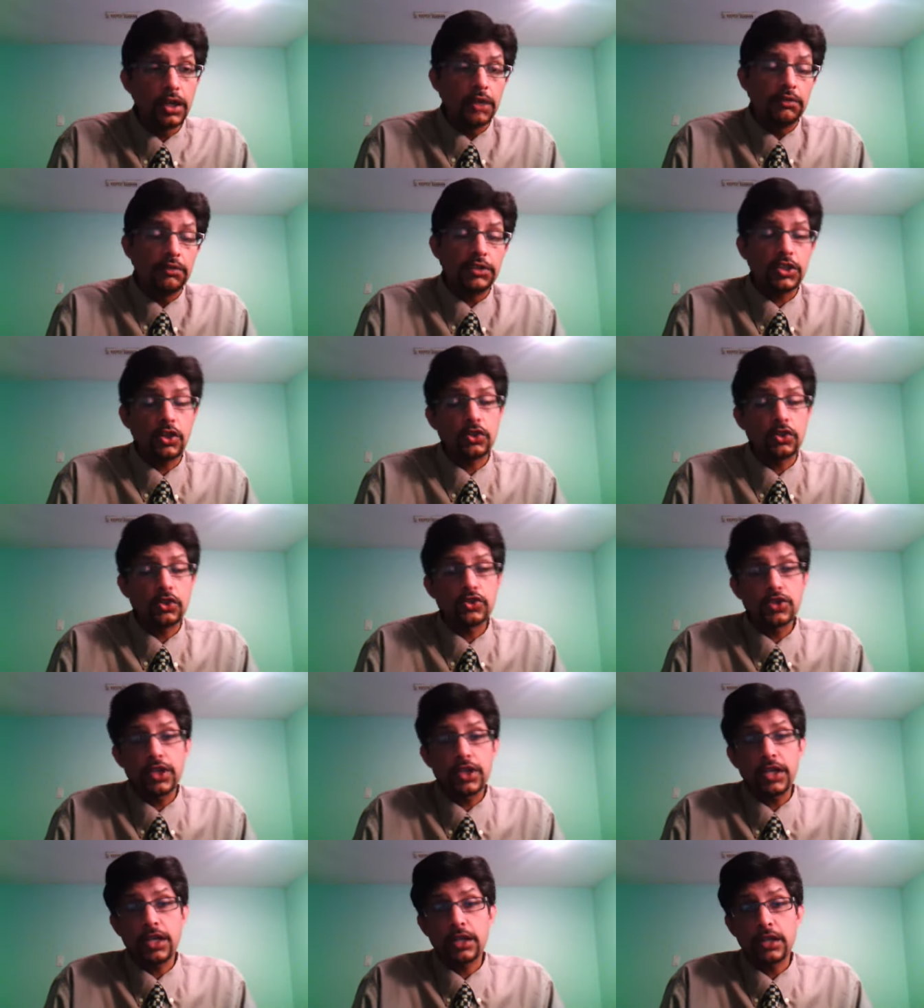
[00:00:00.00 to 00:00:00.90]
Whether
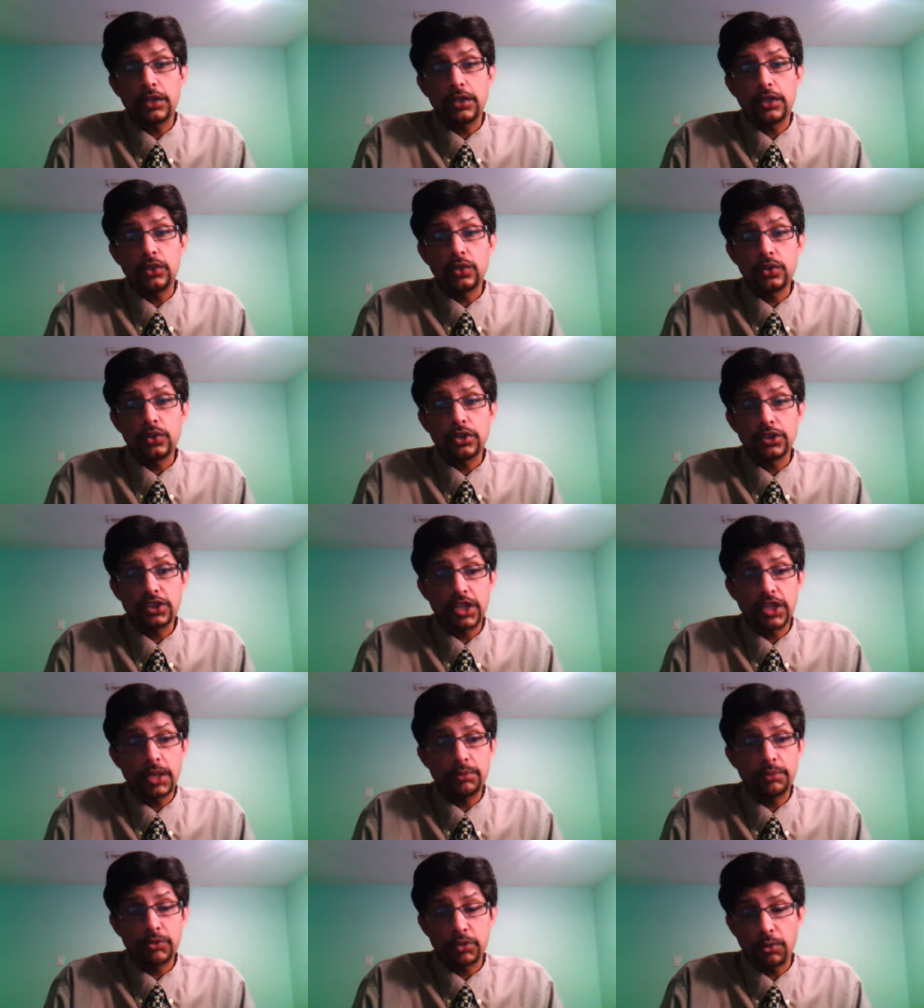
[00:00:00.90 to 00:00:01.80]
Australia can do the
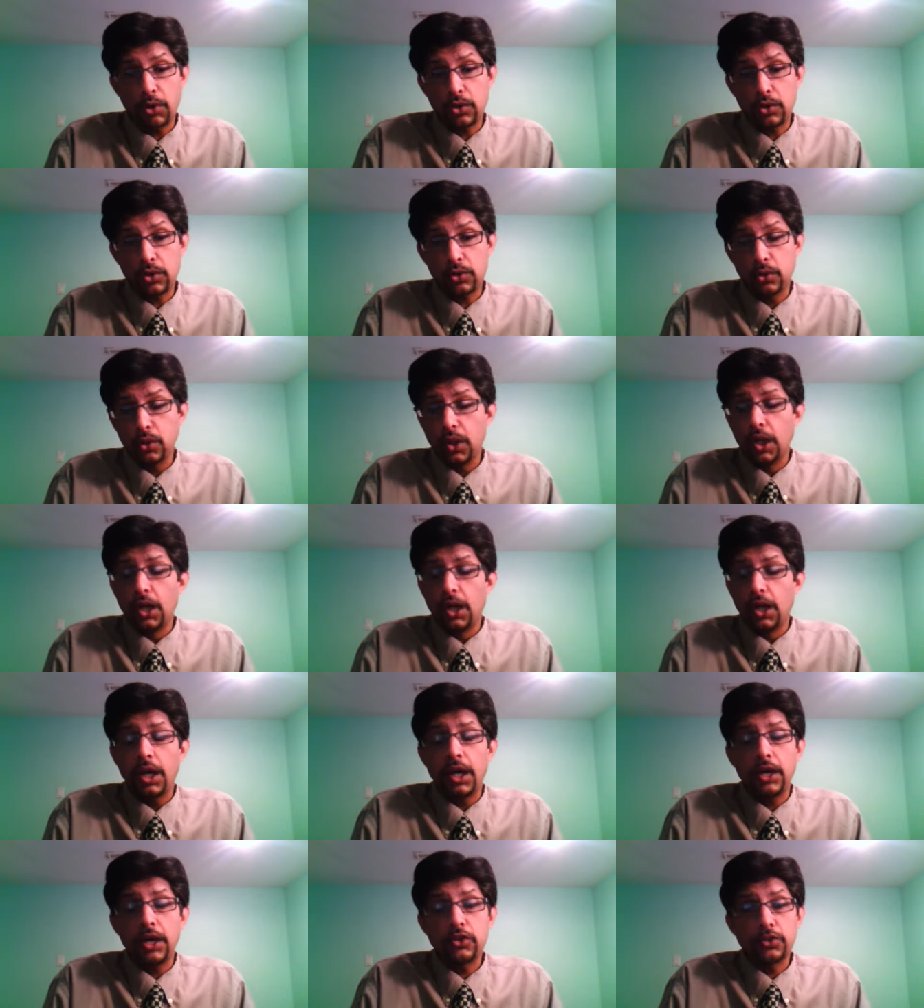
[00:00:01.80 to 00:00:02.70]
same tomorrow,
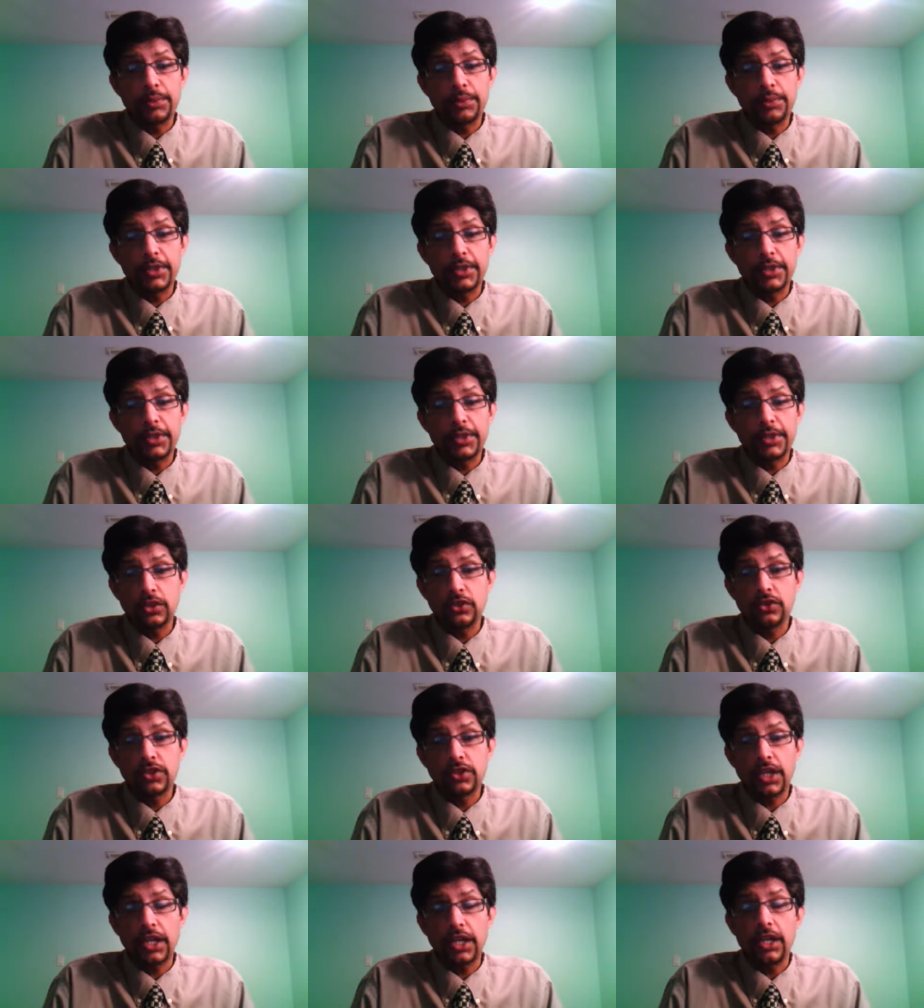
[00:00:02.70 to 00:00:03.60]
it would be interesting to
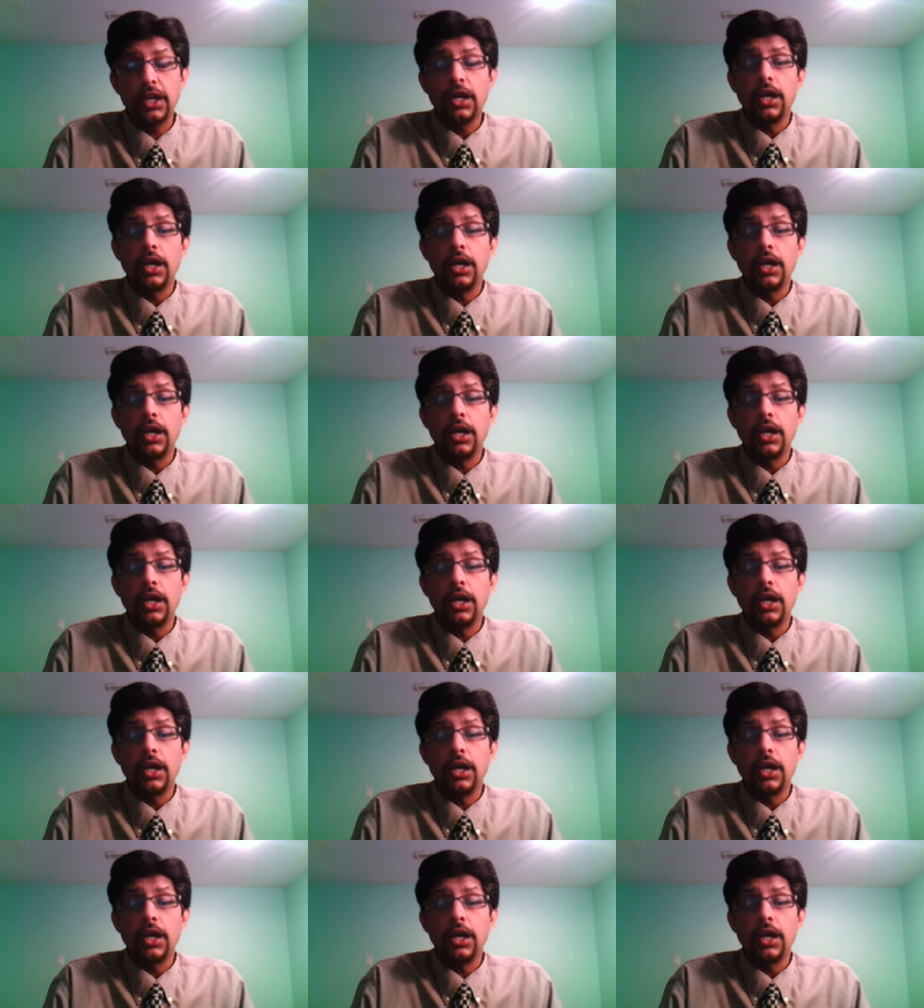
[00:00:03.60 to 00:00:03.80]
see.